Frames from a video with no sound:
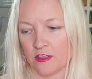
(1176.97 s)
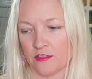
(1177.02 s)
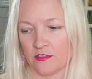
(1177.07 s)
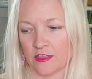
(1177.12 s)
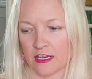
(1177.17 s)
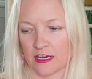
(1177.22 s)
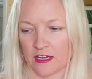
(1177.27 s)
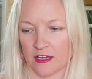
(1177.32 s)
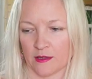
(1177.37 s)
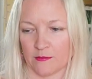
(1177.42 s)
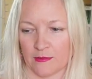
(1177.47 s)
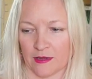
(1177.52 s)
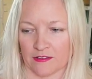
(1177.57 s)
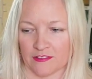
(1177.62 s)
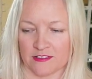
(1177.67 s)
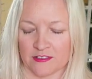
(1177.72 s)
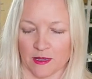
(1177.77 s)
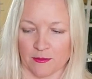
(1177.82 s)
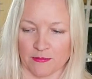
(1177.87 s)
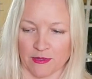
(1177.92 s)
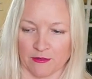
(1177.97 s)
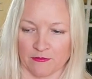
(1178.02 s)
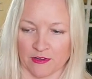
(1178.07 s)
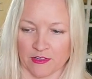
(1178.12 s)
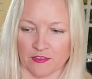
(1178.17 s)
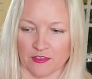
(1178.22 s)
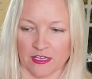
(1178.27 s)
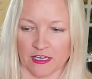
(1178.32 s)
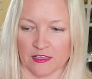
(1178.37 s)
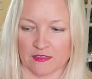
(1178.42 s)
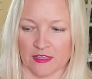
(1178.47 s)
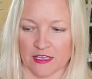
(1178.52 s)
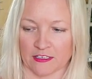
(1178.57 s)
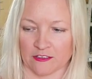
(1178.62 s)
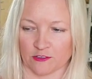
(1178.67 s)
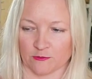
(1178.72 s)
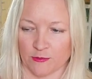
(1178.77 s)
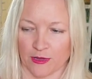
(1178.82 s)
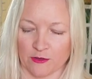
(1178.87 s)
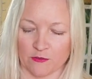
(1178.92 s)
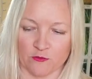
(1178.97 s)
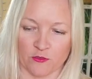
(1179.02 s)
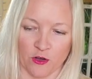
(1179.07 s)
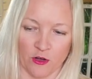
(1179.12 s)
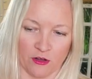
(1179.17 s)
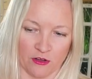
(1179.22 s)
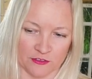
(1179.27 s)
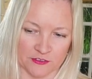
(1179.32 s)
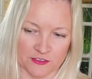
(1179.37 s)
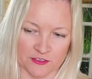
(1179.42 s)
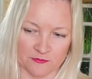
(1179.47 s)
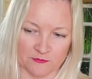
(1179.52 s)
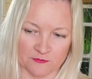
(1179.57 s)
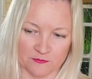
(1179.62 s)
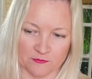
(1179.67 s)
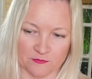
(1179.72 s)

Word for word: that I messed up everything and that it's my fault.